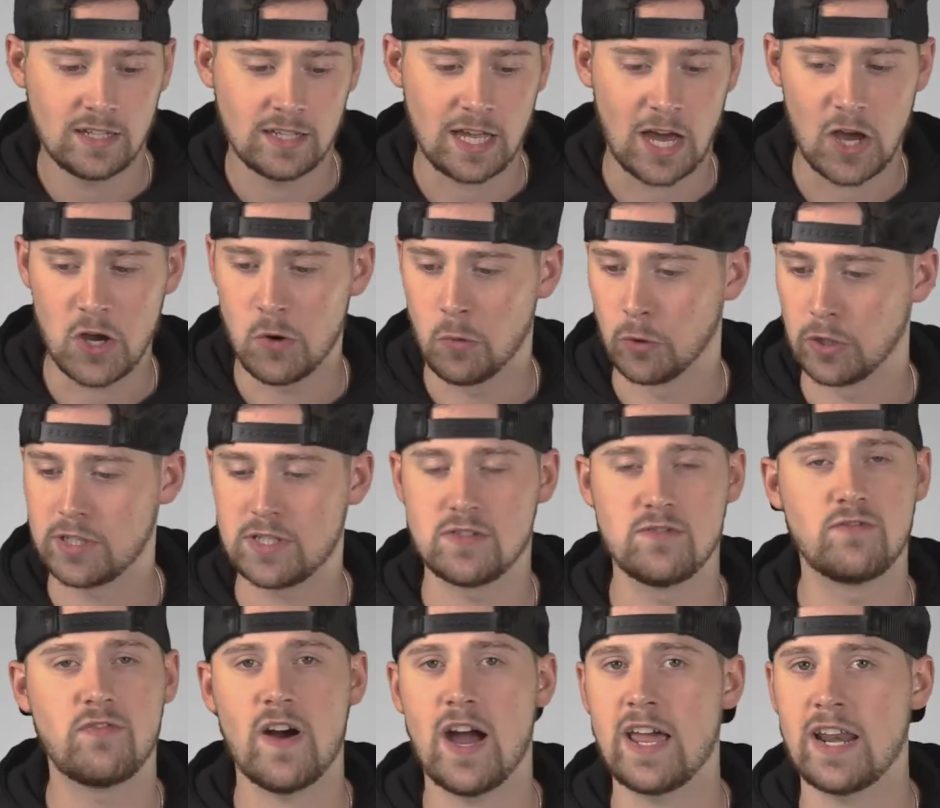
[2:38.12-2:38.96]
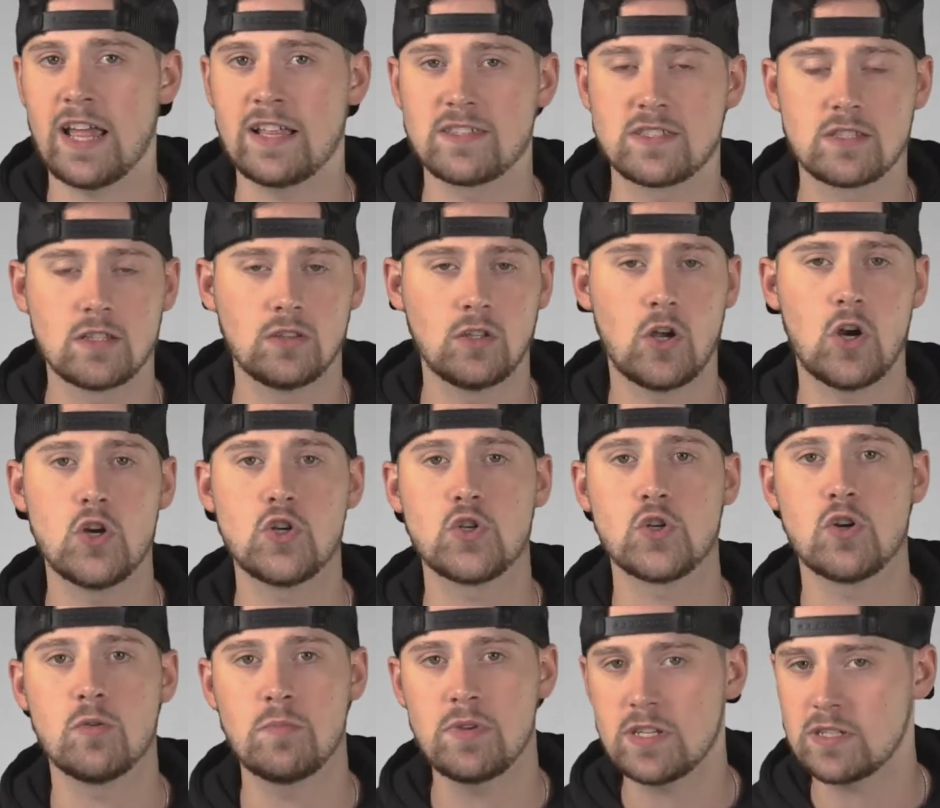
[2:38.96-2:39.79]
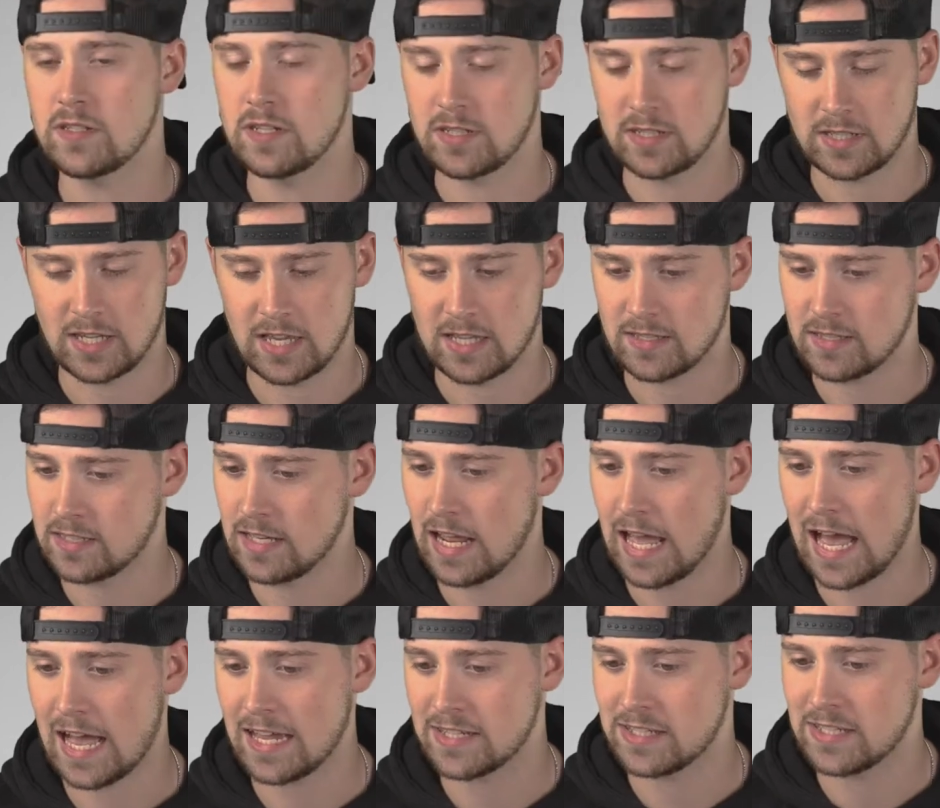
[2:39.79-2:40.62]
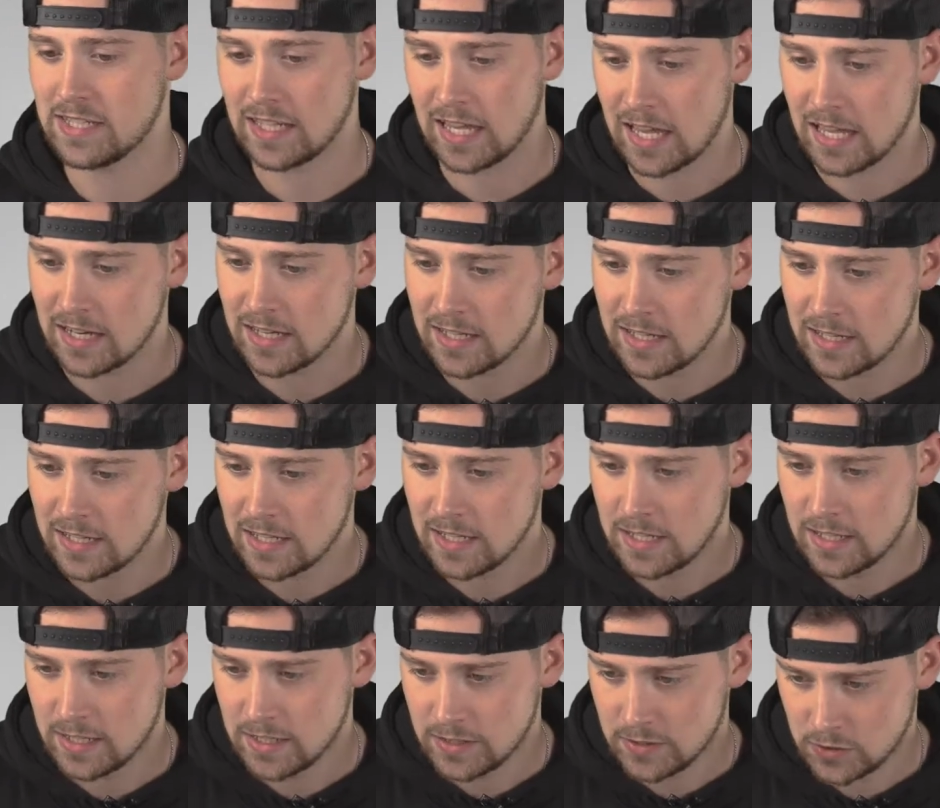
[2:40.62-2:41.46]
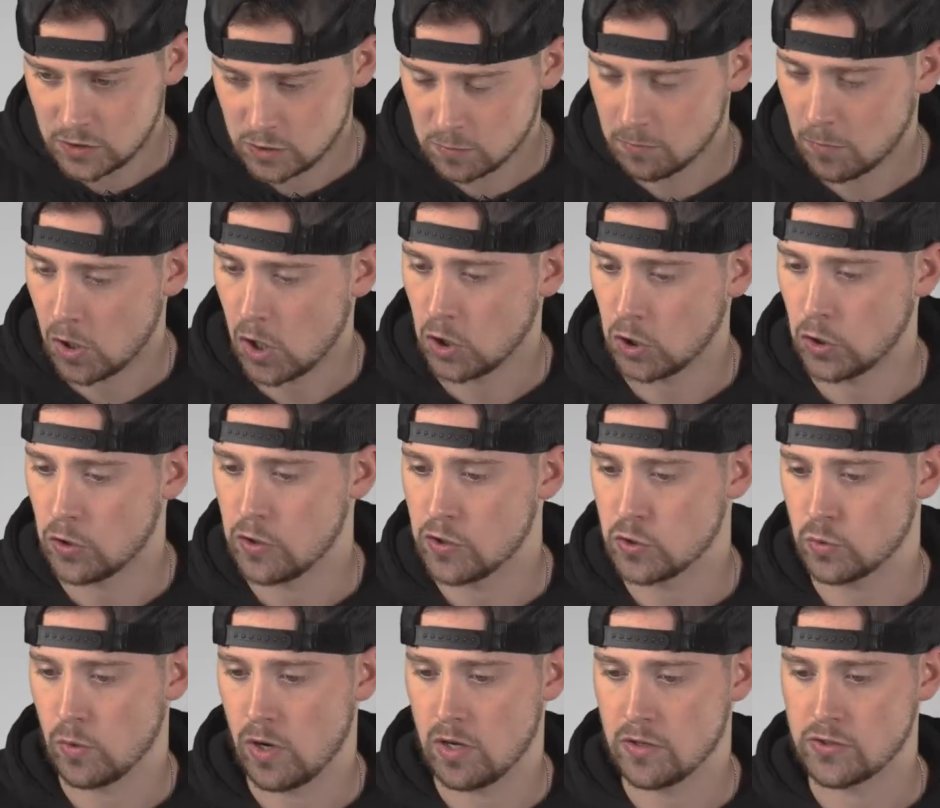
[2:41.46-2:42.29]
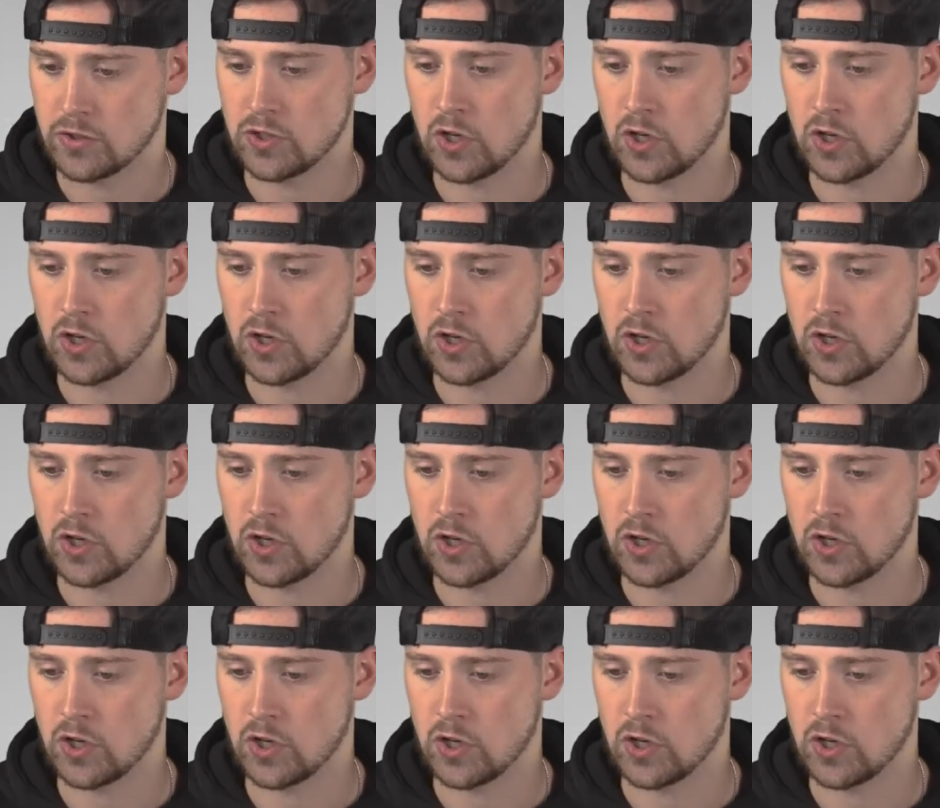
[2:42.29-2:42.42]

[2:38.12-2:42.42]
guy who works in finance. The larger a business gets, it has to get smaller as well.